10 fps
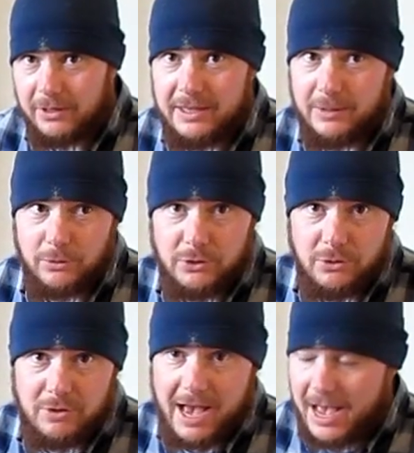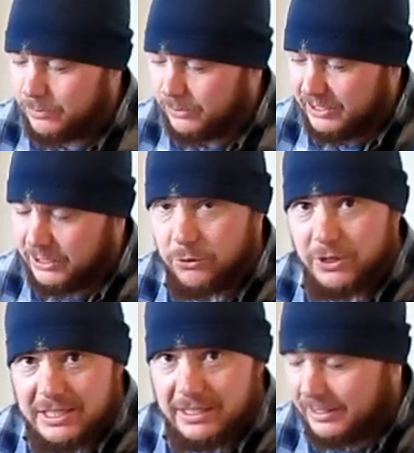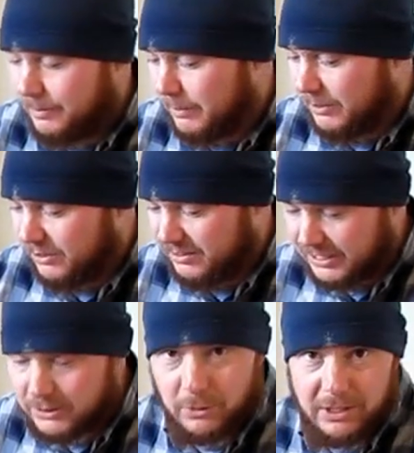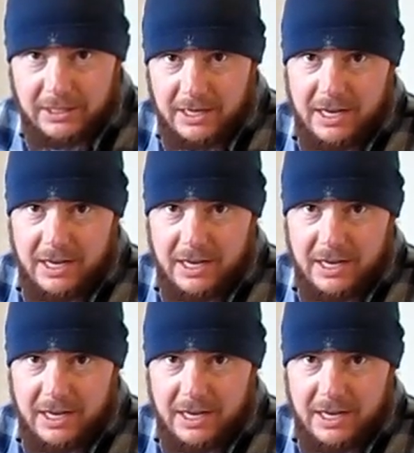and then we'll do that with increasingly, maybe next one,